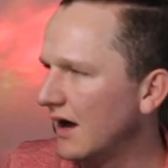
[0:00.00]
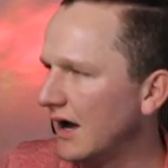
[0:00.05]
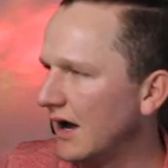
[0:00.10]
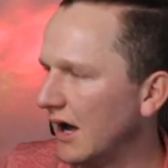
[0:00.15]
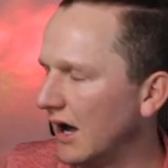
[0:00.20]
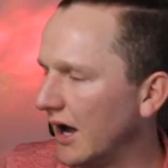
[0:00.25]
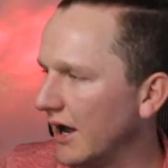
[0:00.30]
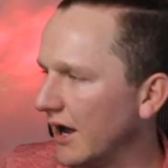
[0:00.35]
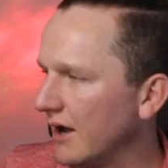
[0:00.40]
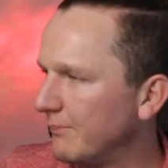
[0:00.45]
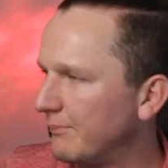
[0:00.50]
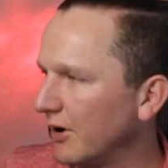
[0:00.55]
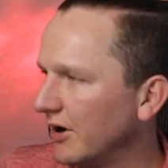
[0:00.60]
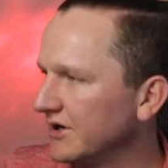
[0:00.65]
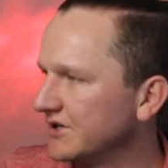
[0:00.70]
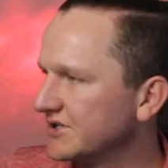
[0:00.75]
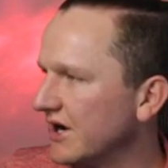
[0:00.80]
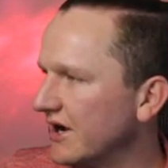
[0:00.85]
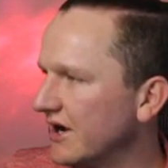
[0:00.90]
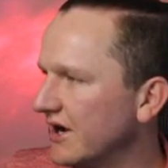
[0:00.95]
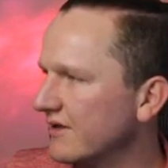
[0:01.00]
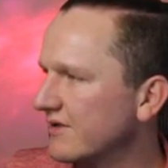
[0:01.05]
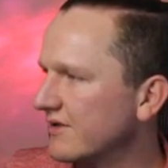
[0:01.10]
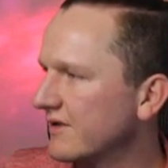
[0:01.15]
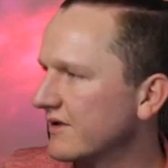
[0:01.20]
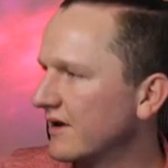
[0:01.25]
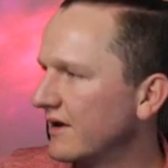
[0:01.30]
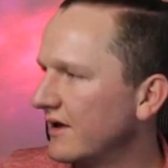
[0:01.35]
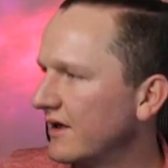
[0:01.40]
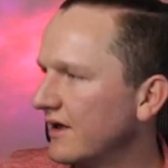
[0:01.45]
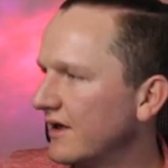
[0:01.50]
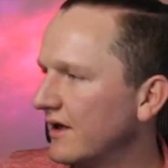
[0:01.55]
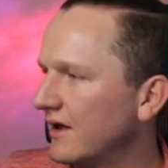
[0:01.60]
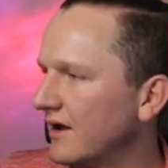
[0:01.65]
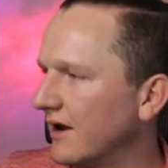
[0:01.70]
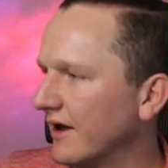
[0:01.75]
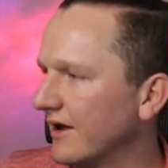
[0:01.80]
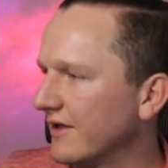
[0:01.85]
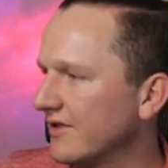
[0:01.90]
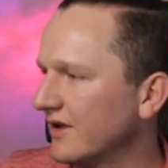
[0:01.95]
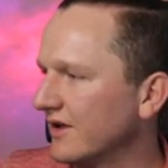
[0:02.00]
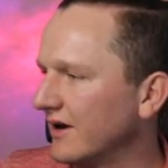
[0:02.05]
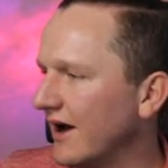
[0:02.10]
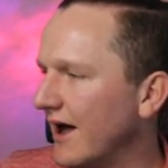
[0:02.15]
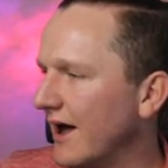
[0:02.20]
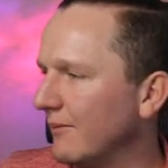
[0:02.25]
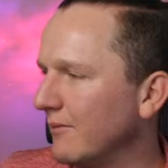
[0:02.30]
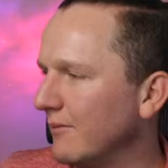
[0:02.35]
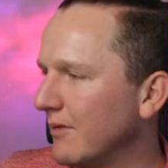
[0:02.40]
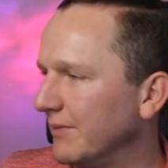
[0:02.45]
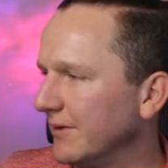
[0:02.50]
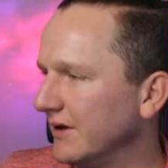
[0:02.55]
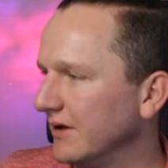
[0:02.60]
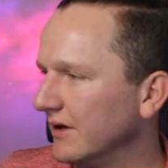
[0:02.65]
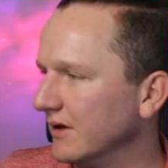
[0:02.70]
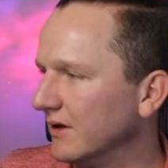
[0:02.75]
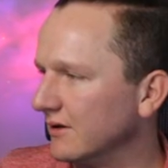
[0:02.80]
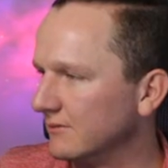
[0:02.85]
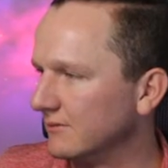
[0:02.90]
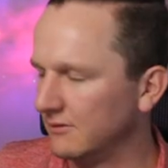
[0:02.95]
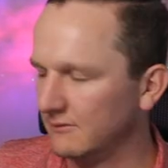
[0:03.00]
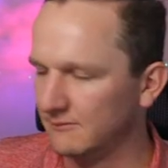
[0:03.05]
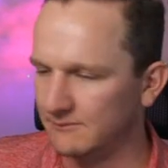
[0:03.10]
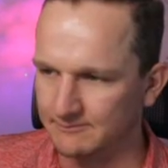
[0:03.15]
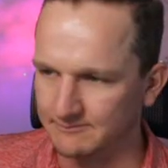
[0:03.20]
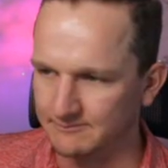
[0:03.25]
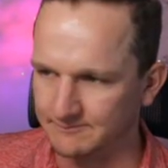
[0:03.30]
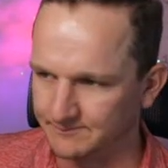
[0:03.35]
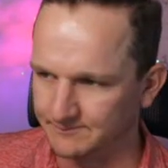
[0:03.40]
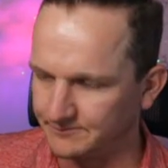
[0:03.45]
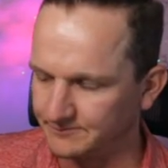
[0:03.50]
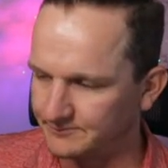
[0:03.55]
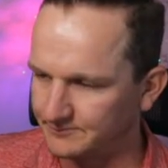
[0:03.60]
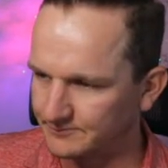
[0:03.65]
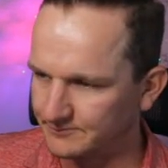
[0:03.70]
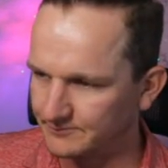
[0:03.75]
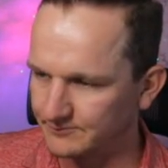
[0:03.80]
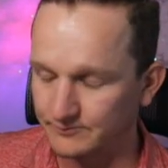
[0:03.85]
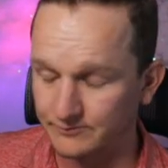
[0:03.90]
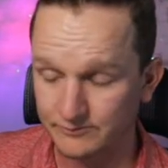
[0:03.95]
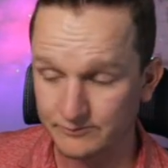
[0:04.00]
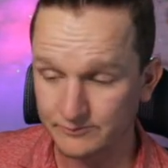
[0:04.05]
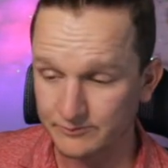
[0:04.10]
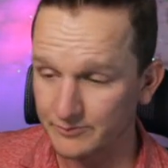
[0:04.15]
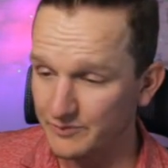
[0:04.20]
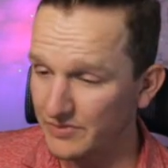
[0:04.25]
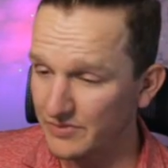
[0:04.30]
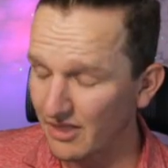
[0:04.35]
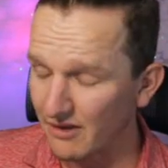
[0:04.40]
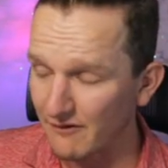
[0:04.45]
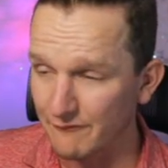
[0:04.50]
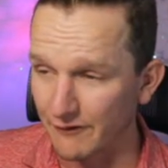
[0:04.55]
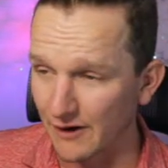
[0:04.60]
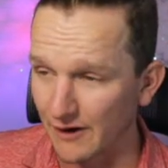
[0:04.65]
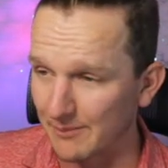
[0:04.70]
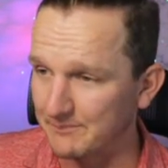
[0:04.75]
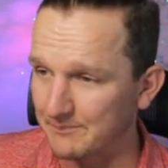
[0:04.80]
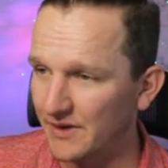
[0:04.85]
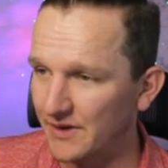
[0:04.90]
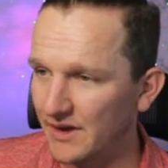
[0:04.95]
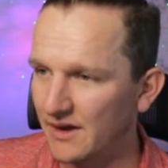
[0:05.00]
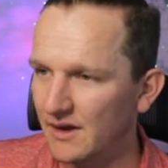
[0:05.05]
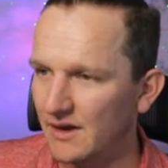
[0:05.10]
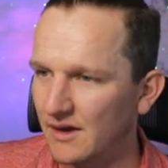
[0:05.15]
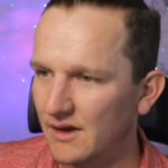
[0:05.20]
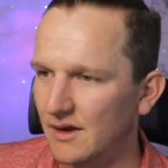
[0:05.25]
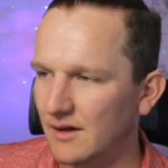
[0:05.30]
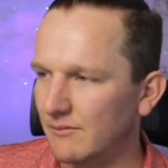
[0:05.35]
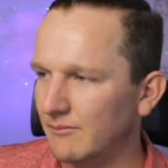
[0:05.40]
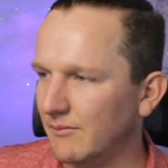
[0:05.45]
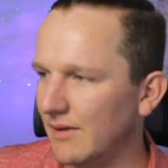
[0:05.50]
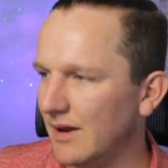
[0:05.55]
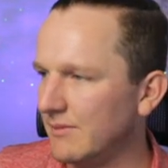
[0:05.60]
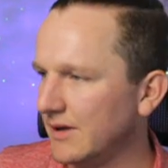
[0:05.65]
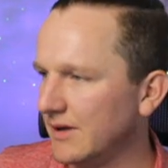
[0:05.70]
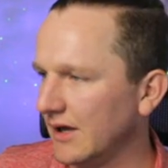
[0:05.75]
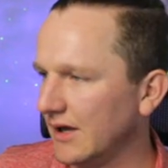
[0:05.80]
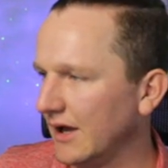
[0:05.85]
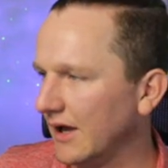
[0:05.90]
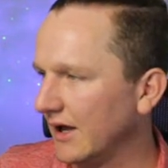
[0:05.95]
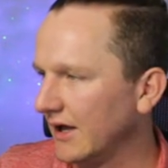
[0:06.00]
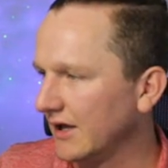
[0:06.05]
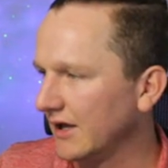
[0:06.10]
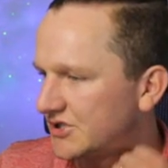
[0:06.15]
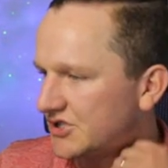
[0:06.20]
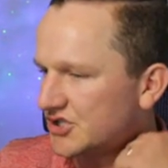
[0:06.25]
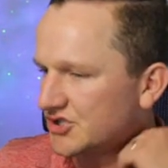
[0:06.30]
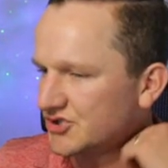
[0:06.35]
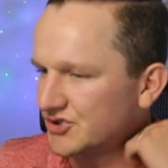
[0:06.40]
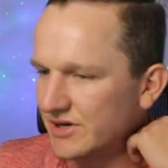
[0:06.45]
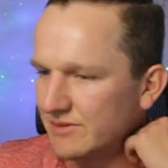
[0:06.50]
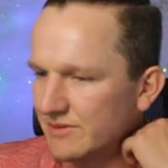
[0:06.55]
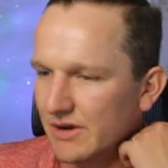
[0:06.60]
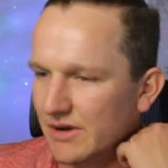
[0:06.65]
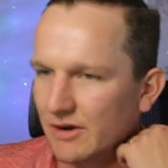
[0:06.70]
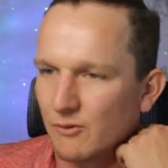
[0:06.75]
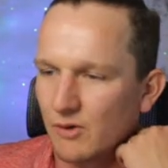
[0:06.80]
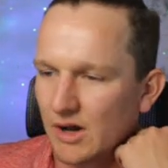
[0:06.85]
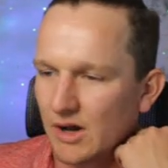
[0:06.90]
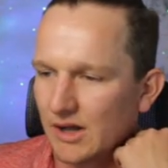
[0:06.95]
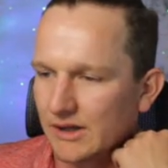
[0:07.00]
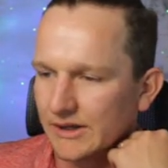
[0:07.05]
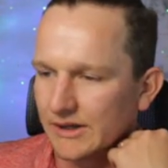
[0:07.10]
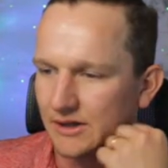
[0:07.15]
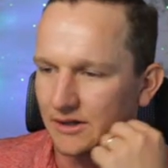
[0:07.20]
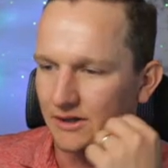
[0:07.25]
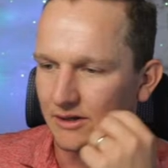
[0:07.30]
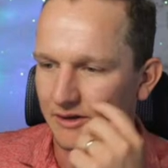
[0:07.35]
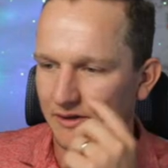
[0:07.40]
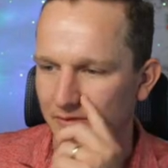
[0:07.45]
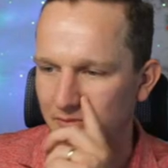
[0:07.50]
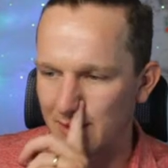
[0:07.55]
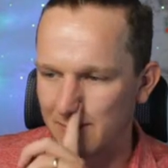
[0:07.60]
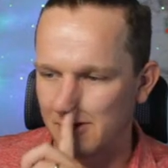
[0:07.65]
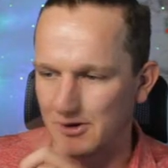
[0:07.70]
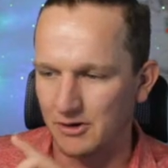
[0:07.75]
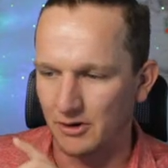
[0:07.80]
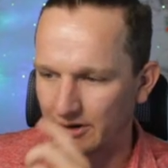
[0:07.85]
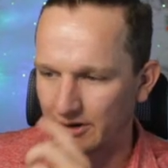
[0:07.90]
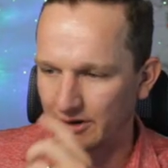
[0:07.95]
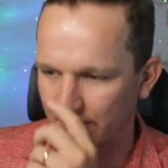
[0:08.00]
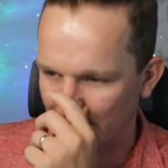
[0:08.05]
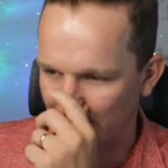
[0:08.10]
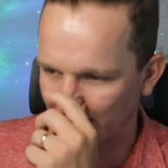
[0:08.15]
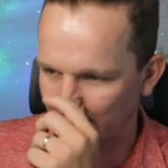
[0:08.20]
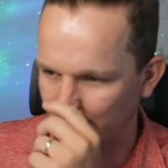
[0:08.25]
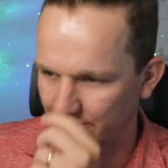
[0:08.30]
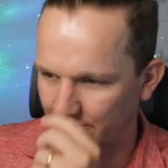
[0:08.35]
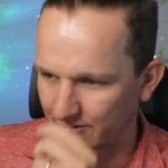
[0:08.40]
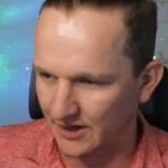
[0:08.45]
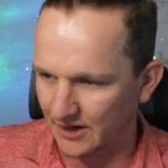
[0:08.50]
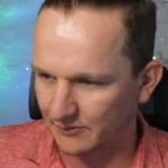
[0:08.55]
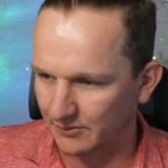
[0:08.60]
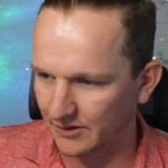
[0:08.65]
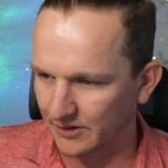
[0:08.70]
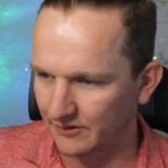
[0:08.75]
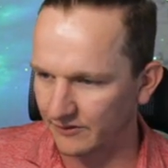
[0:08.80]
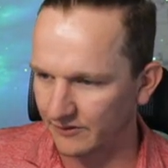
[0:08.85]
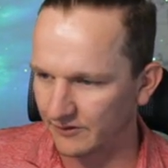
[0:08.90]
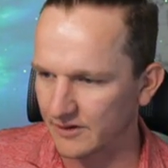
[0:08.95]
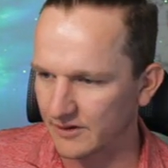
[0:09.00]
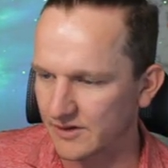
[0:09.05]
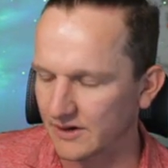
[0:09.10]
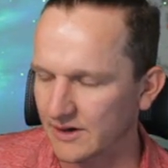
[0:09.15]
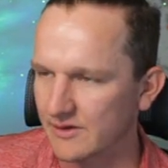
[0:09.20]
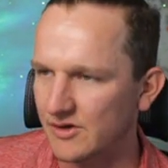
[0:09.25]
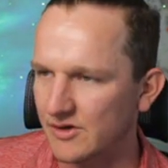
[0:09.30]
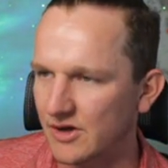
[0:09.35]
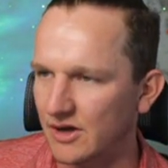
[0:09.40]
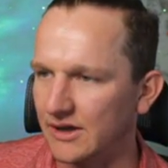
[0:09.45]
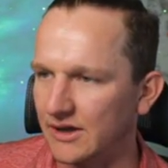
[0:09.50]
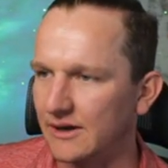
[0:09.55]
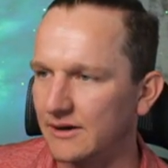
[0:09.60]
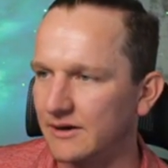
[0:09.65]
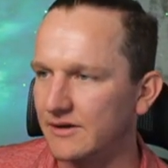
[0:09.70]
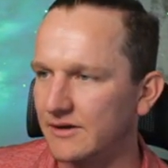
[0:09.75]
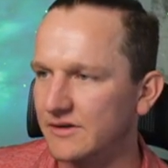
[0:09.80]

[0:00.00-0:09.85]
I apologize. Like I said, I am a bit ill. Flip. Maybe uh, streaming while ill is maybe not exactly the right way to do it. So let's go here.